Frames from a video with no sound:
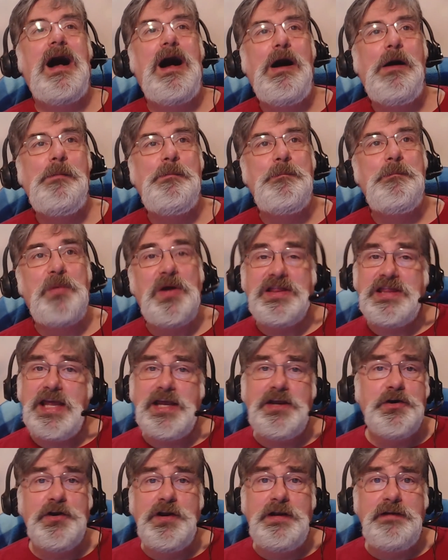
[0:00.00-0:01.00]
But
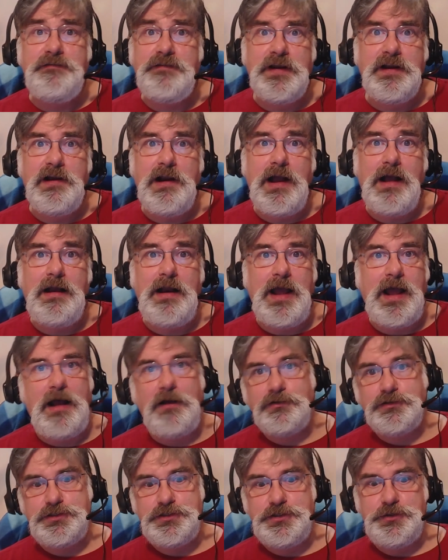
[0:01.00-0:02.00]
they couldn't figure out
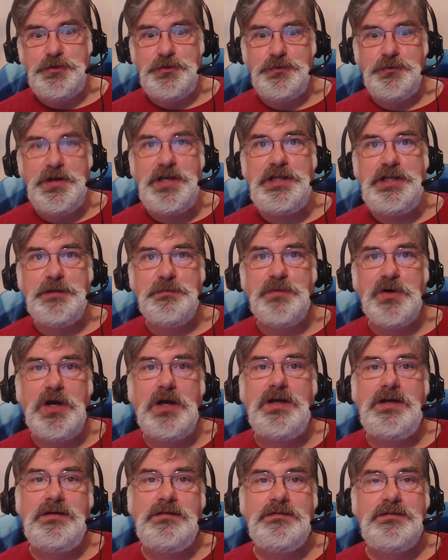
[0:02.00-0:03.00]
how to read the
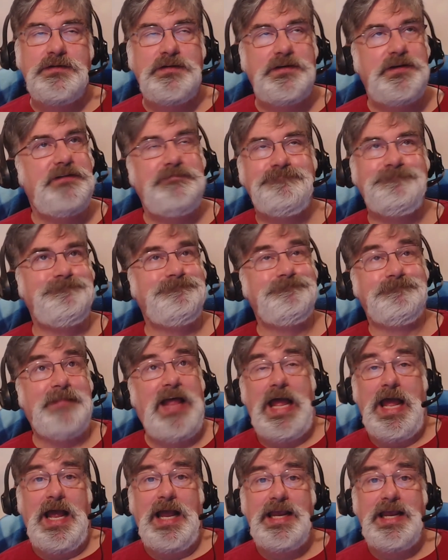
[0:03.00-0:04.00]
book.
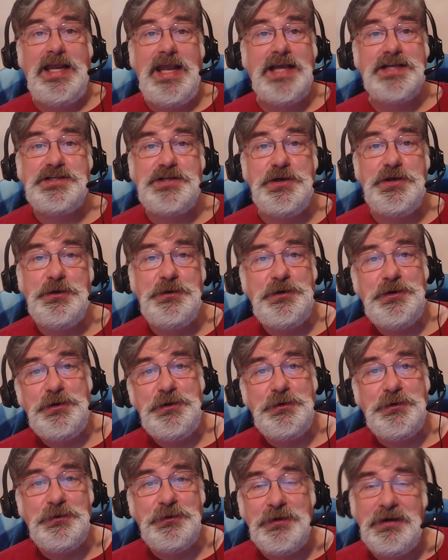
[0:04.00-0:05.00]
Guess who
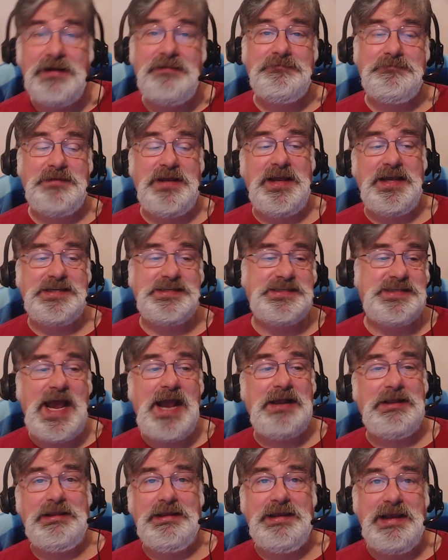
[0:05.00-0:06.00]
knew
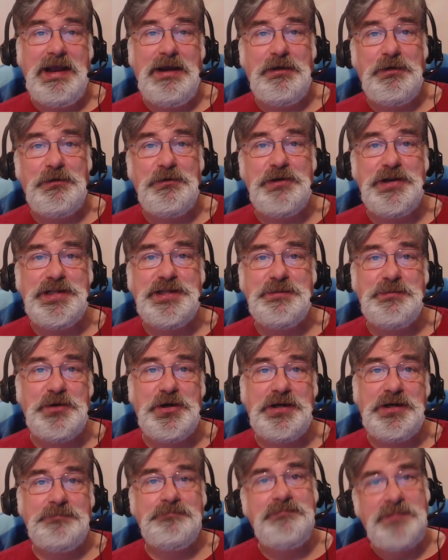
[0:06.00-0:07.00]
exactly how to read the
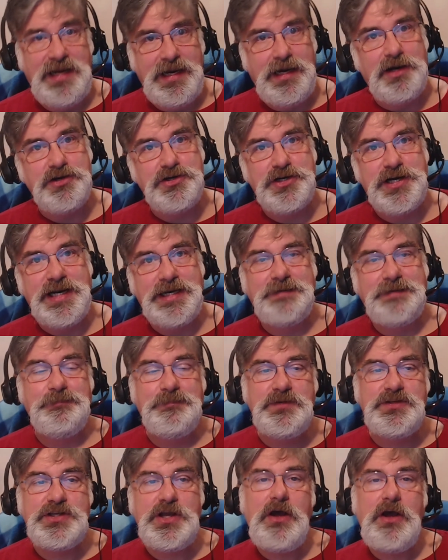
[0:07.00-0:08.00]
book? Erdrick.
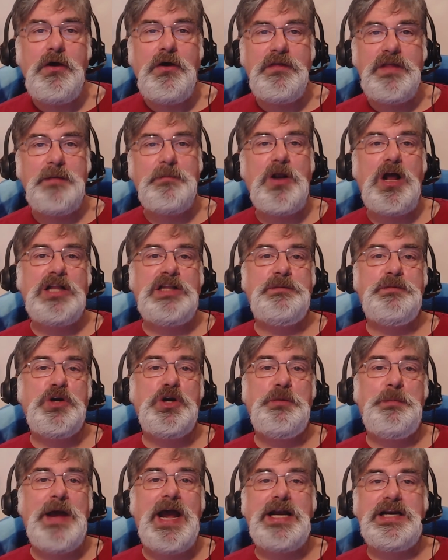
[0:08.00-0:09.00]
So they brought the
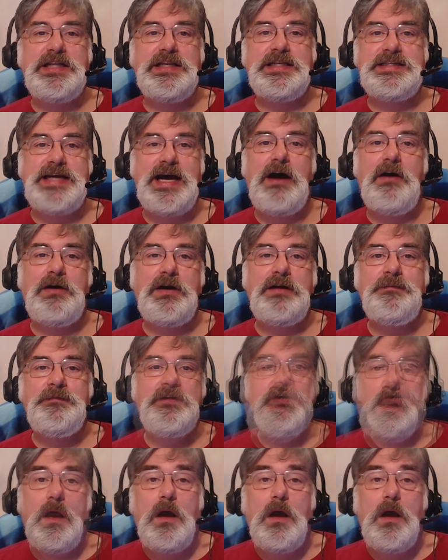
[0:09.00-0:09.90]
book back to the tower.